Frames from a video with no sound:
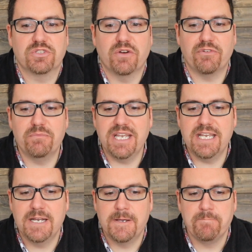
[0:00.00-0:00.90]
So for
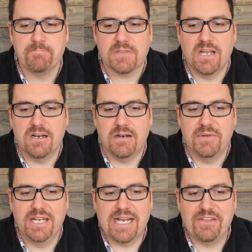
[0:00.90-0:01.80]
me,
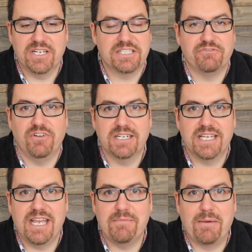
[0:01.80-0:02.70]
um, it, I think it's a fun
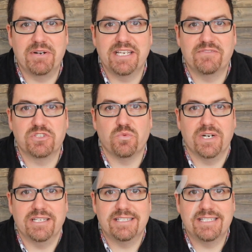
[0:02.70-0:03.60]
game. I'm going to give this
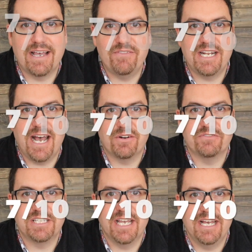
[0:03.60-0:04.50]
one a 7 out
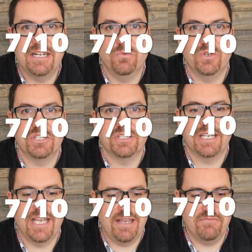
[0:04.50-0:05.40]
of 10, which is a
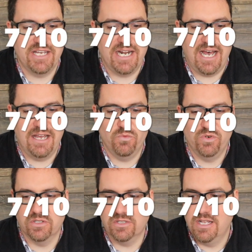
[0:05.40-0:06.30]
game that I
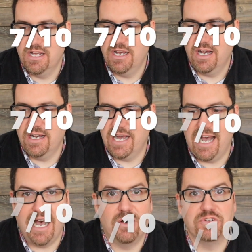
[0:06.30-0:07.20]
will, uh,
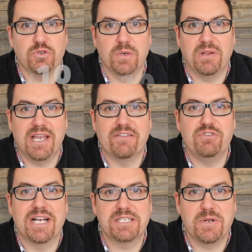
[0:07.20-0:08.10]
I'll enjoy playing. If
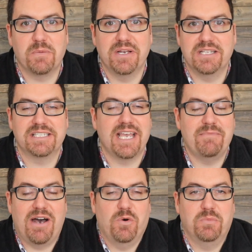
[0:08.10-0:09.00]
you ask me to play this
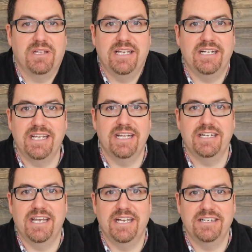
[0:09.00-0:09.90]
game, I will play it
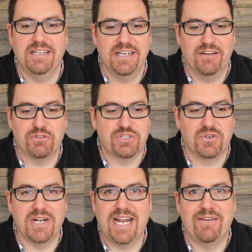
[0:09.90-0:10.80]
and, and for
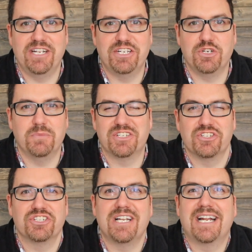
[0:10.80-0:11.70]
sure not have an issue, but it's
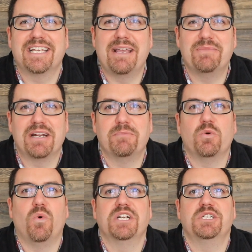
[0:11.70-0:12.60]
just not a game that I'm going
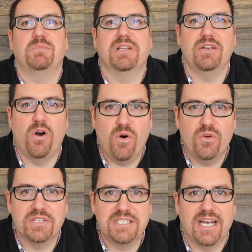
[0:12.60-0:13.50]
to want to play
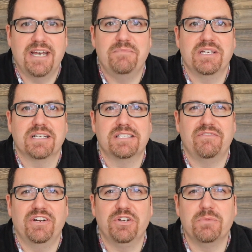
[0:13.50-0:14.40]
all the time because
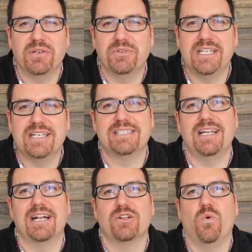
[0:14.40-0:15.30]
the variability is
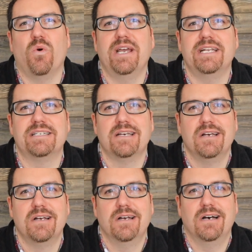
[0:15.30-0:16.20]
not quite...
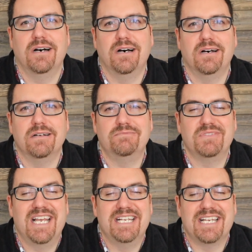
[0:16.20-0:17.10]
Uh,
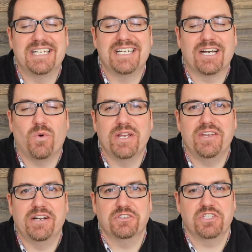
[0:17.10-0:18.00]
it, it's not quite
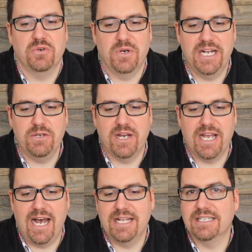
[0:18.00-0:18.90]
there. So
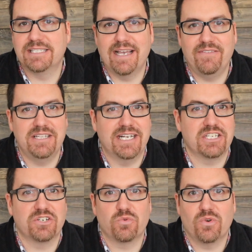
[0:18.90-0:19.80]
anyway, I, a seven.
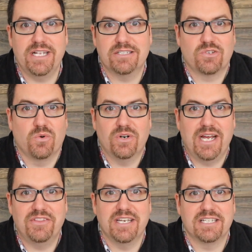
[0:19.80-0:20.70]
That's a great score.
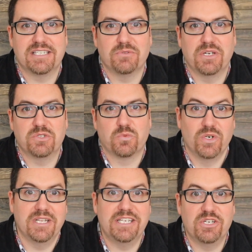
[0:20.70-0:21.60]
I think it's a it's a
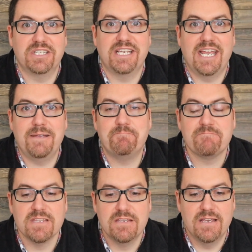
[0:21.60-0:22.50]
really good game,
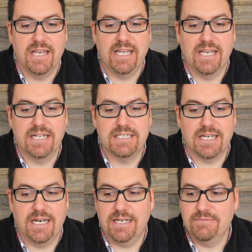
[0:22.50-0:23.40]
and
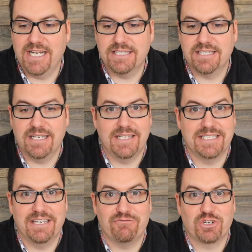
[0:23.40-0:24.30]
uh, that's it.
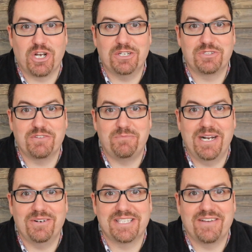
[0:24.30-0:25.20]
That's it for Colors of
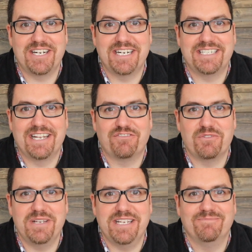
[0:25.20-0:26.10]
Paris. Seven out of ten
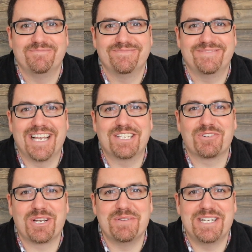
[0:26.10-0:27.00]
for me. Thanks
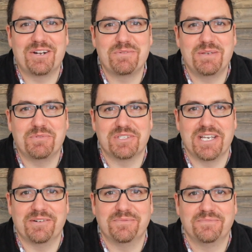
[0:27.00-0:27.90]
for coming down to
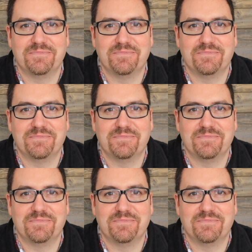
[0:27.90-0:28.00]
Meepletown.